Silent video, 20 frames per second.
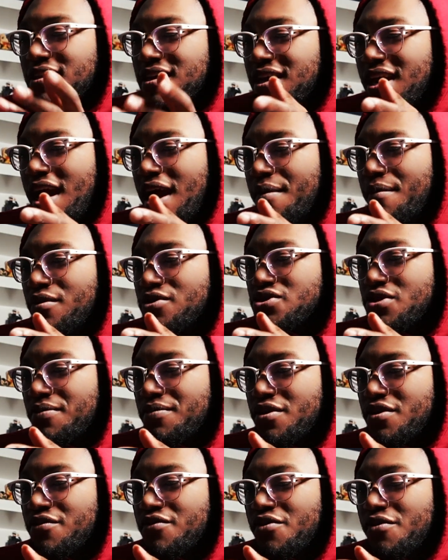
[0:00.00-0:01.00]
the camos are
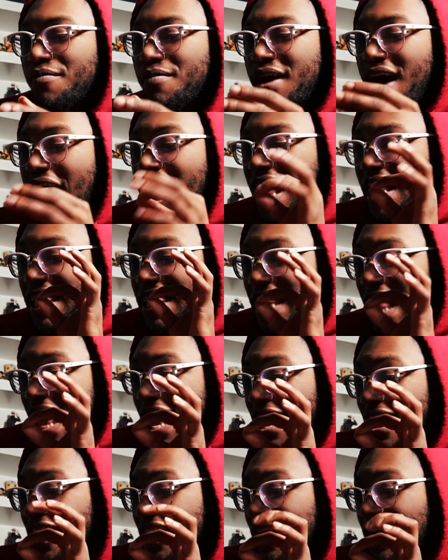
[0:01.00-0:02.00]
beautiful, but I
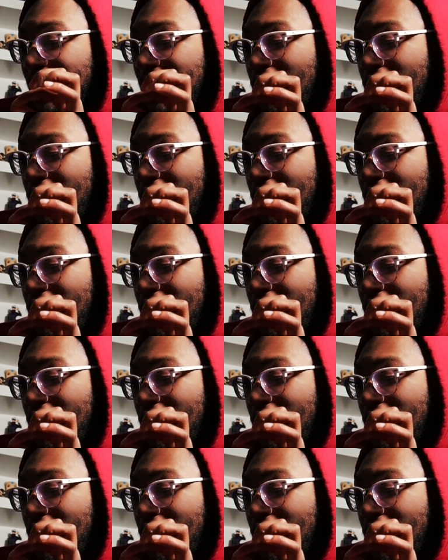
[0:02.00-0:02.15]
like.